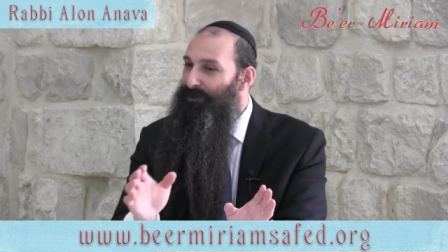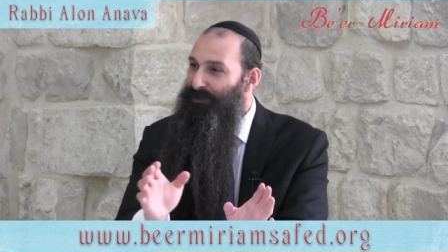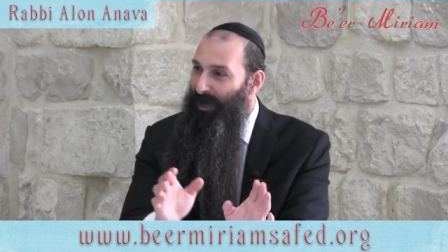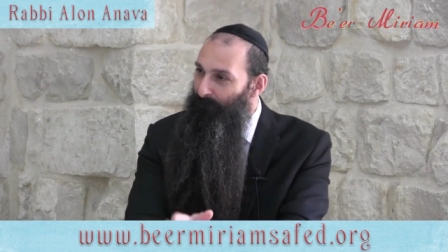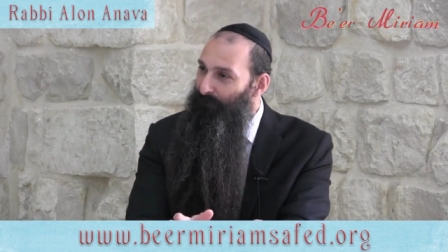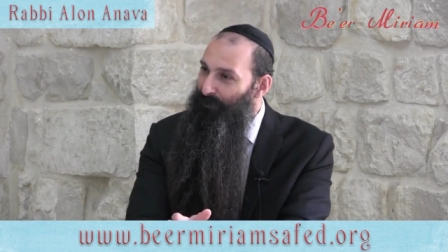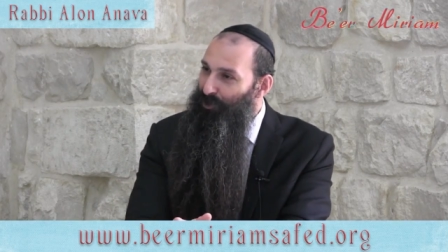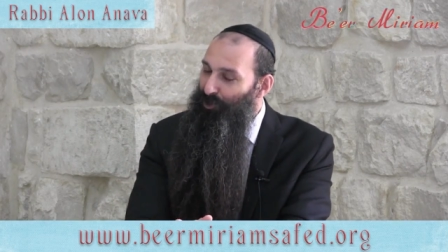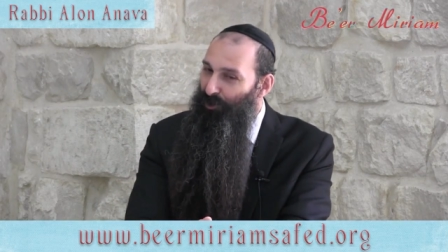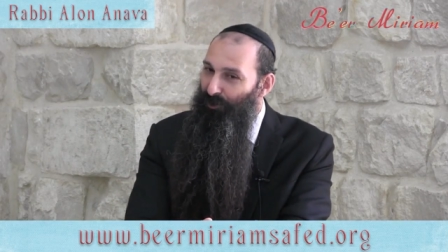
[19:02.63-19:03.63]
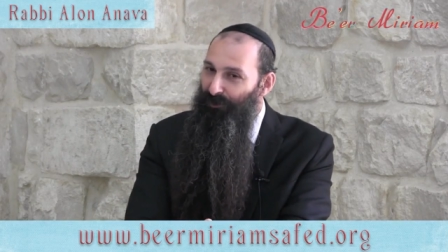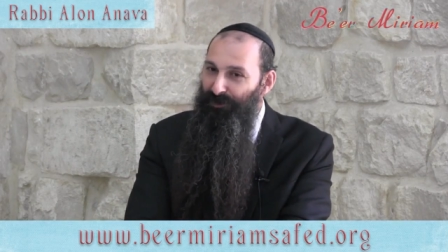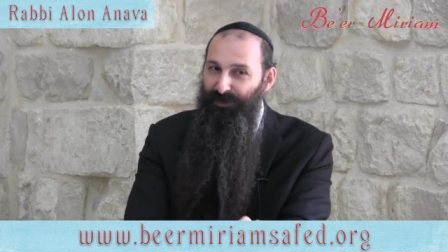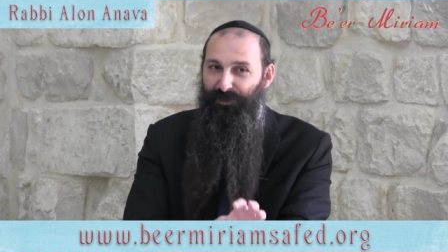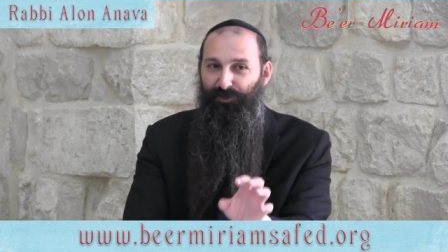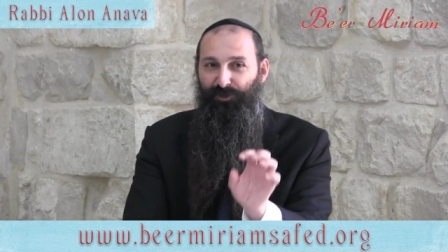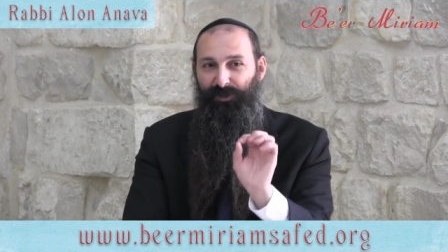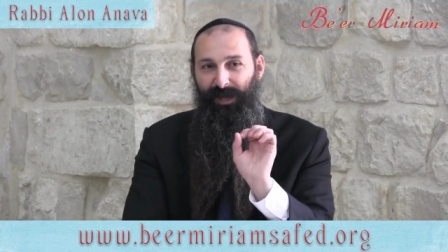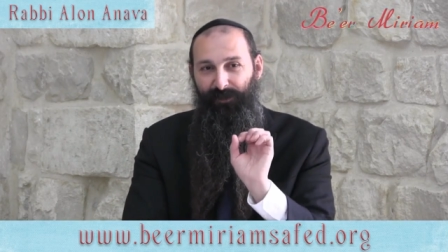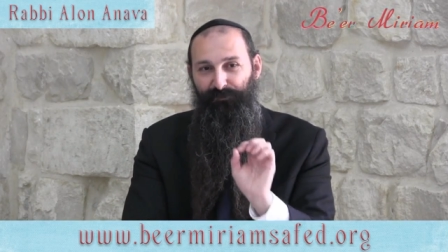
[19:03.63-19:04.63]
Some of the chores you're
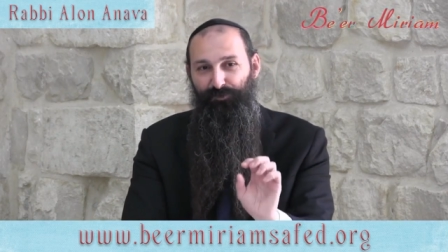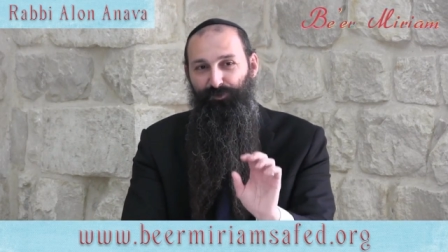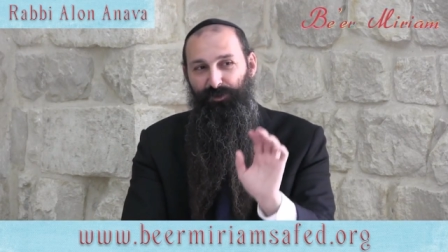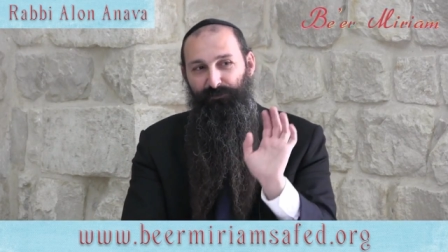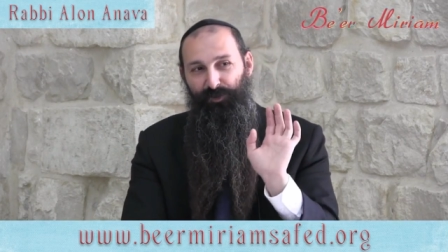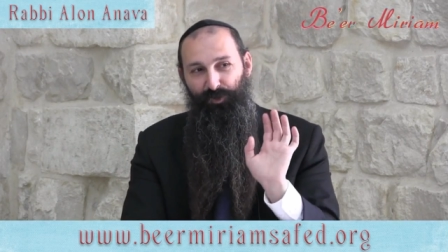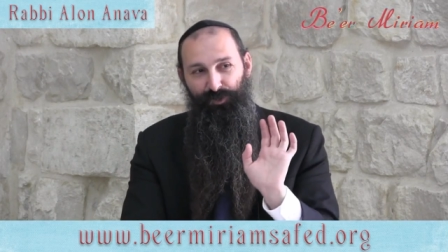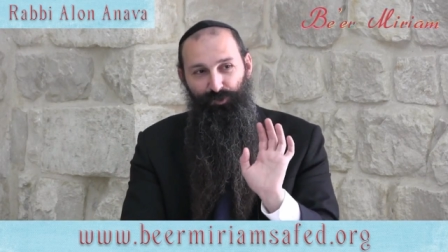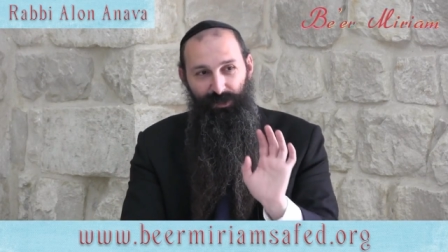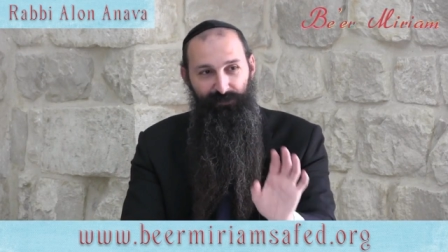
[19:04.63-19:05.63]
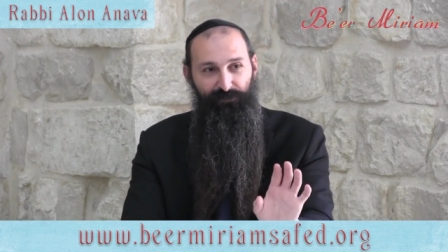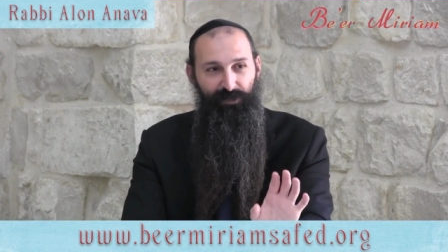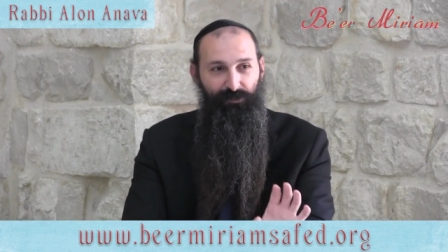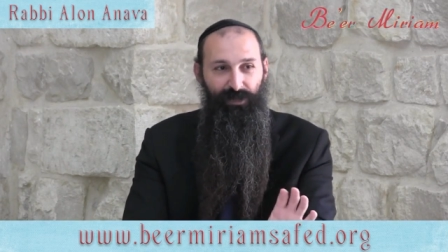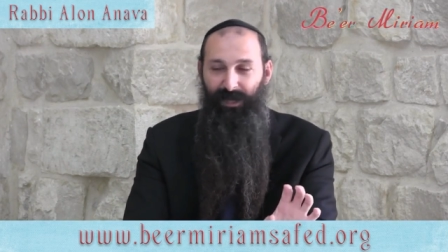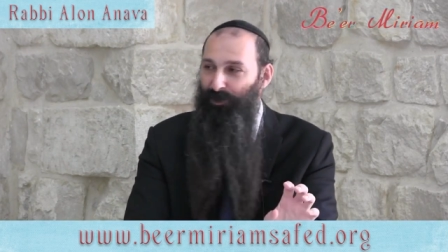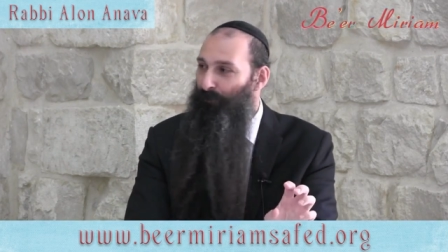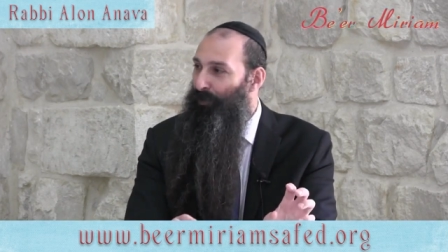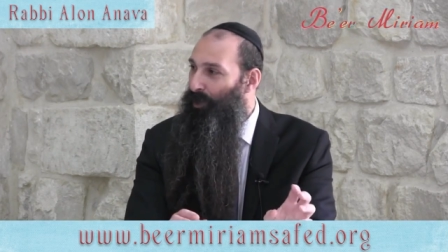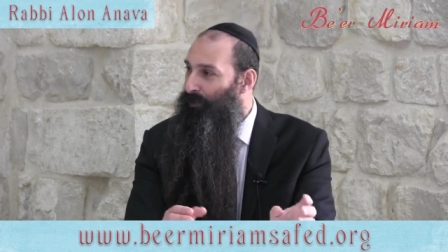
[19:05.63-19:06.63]
going to have to do it because you live here and
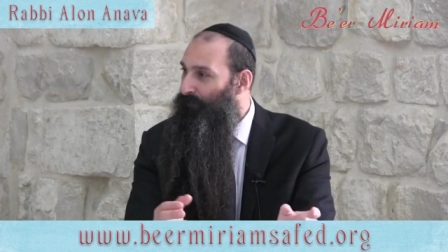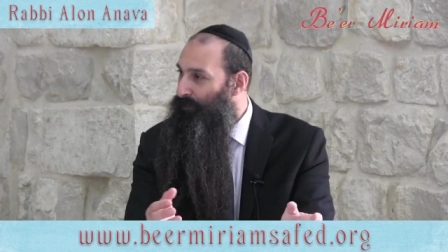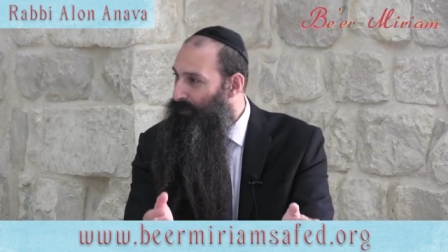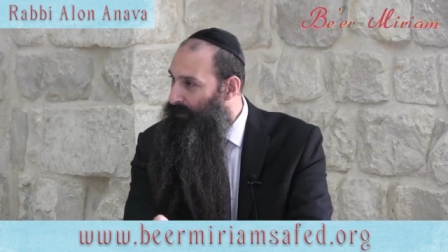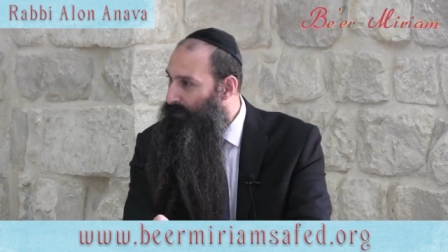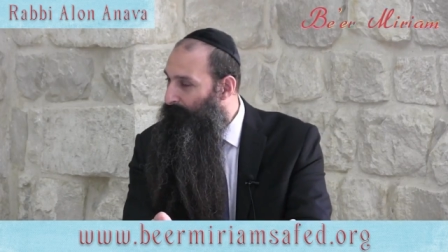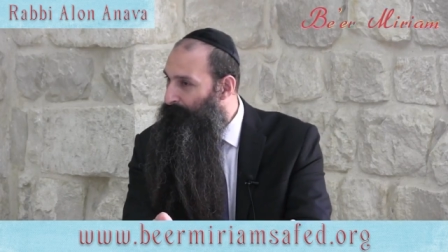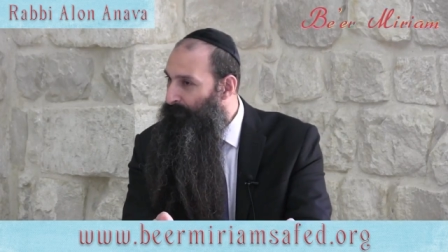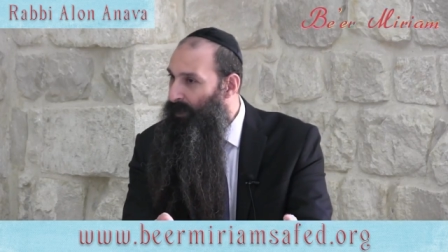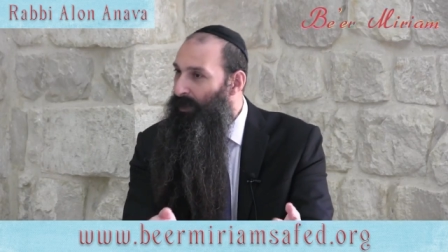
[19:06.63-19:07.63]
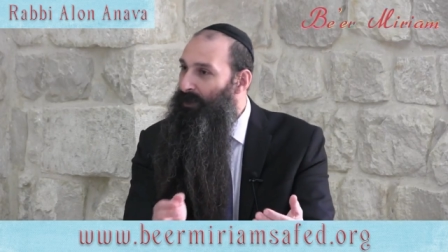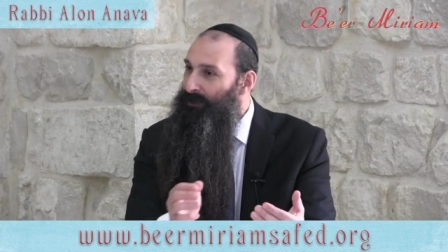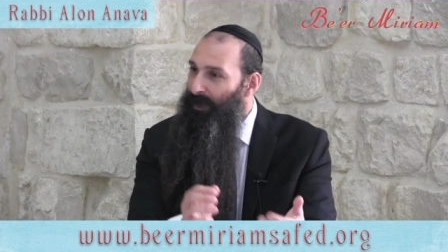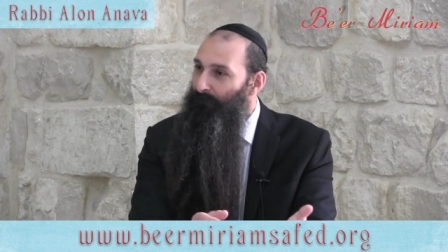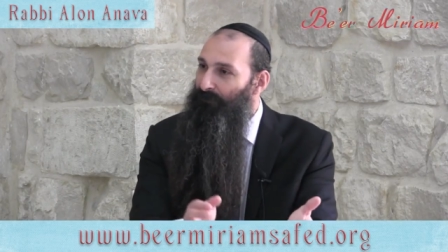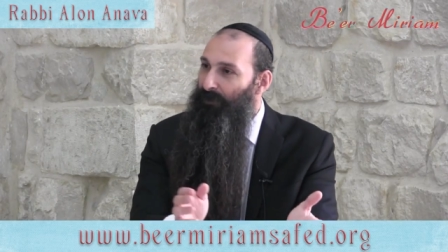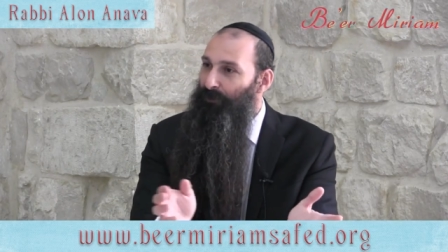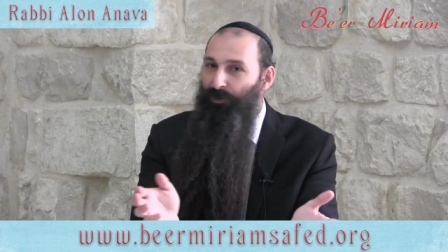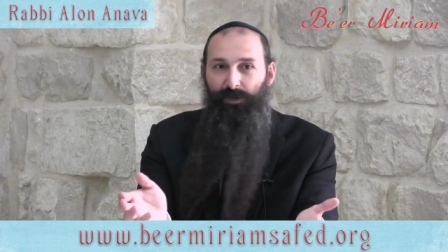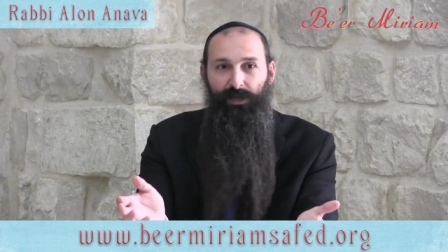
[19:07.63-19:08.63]
you're part of the system. Some of
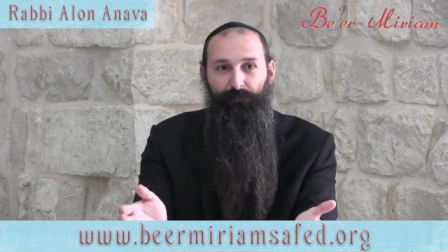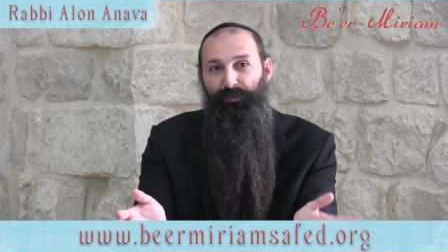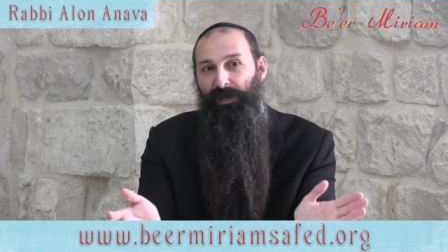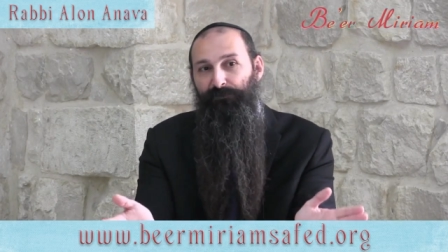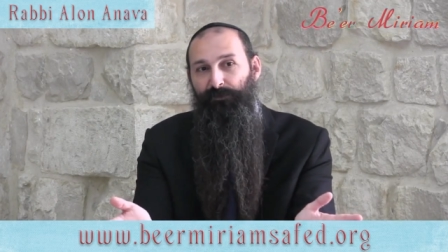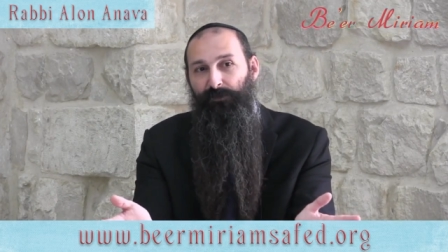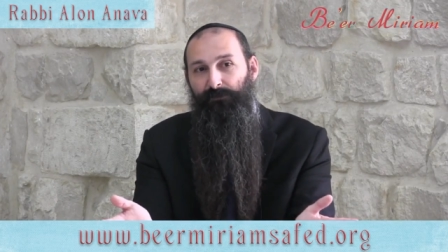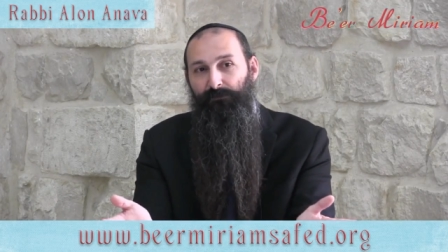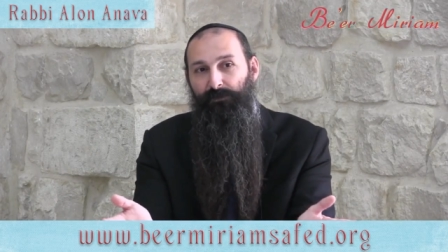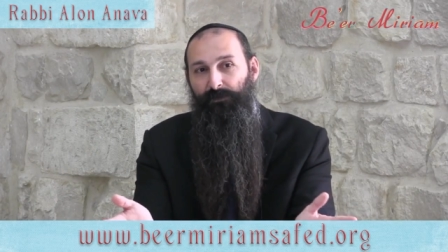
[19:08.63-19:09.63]
them you're going to get paid for.